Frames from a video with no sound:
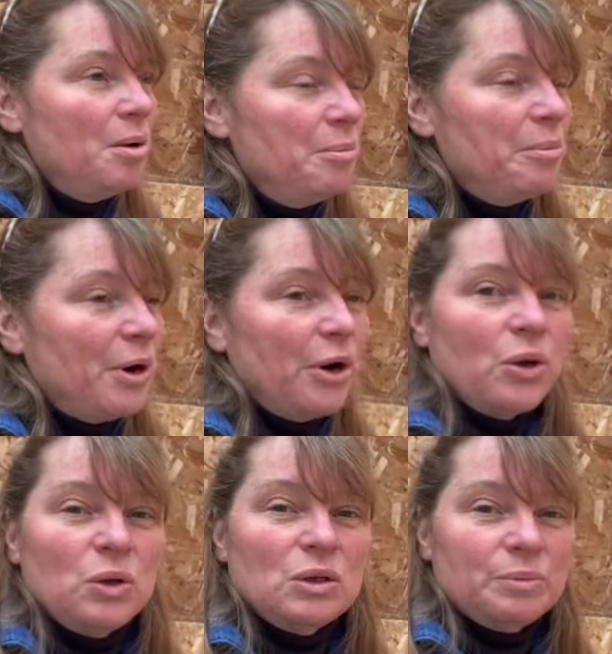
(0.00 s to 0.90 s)

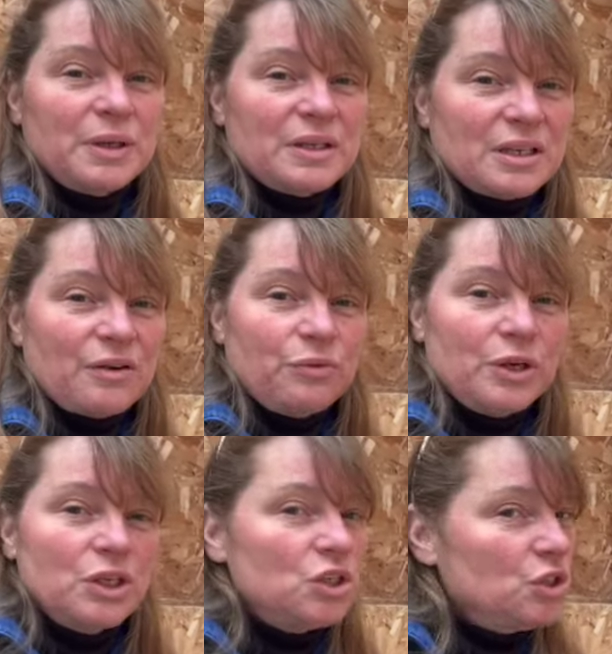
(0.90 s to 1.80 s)
Marigold will be the tough one
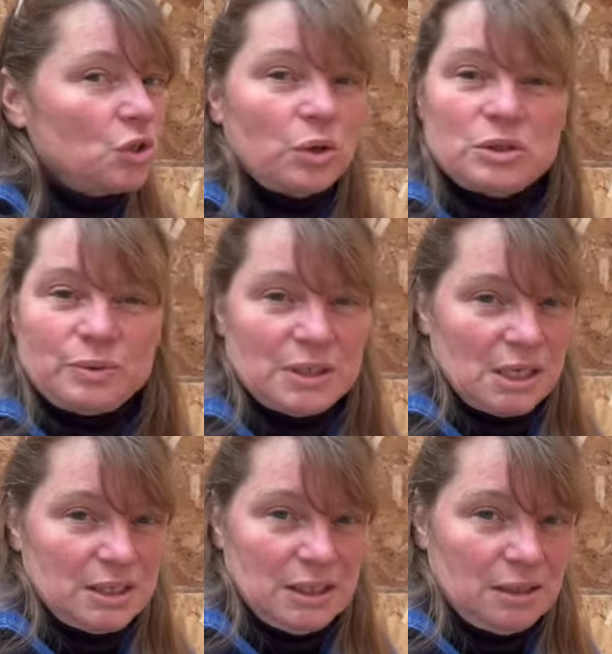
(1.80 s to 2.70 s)
because she's always with
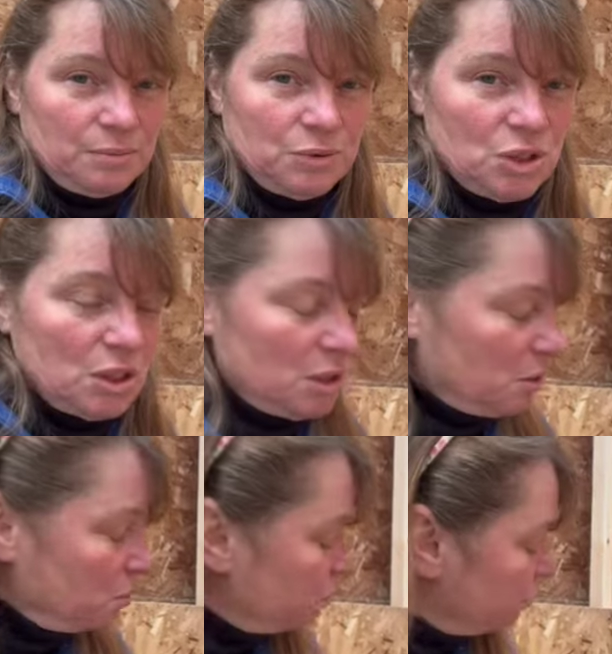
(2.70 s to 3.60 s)
Daisy.
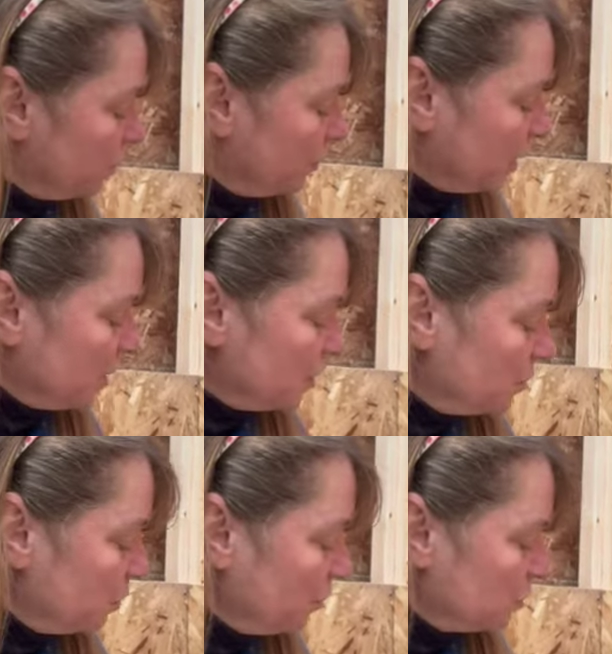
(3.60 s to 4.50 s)
If Daisy
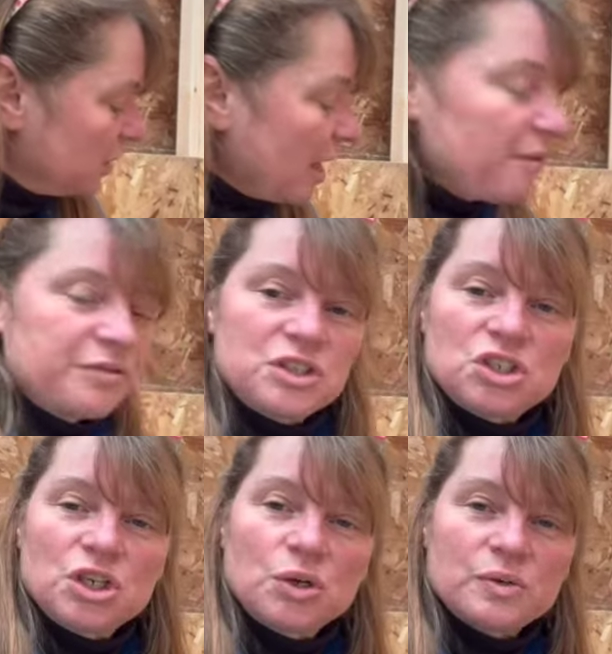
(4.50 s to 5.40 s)
moves left,
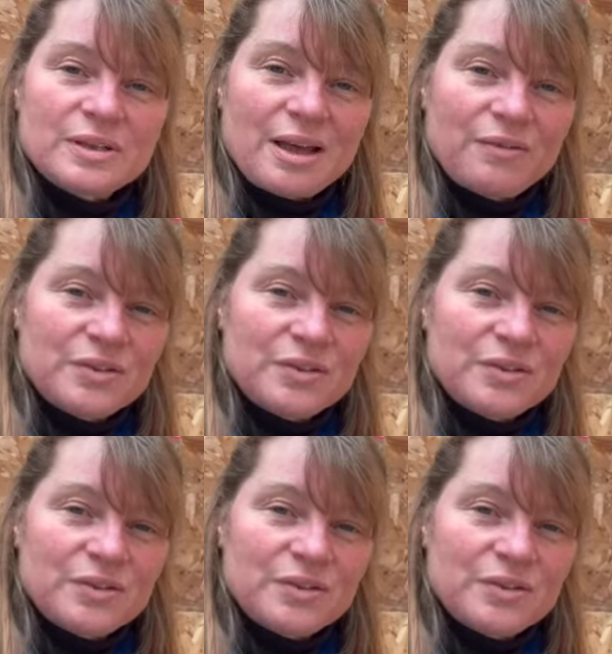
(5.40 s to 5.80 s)
she goes left.